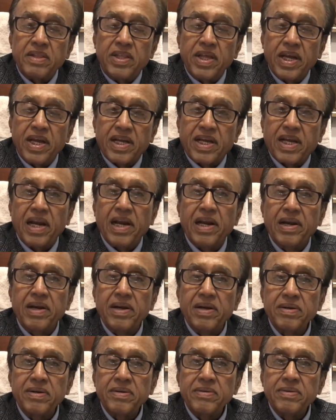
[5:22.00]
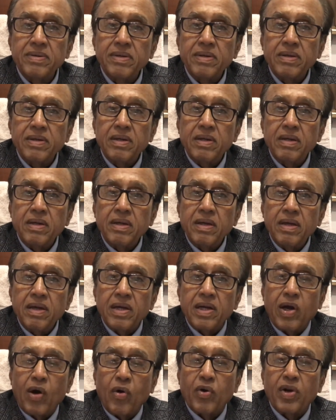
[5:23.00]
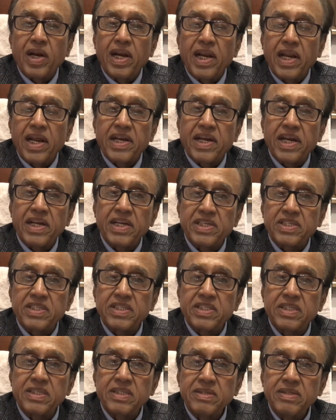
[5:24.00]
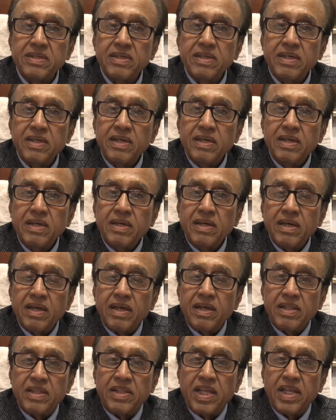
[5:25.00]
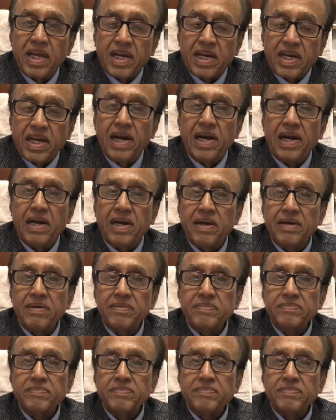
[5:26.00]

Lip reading: They killed Gauri Lankesh. They killed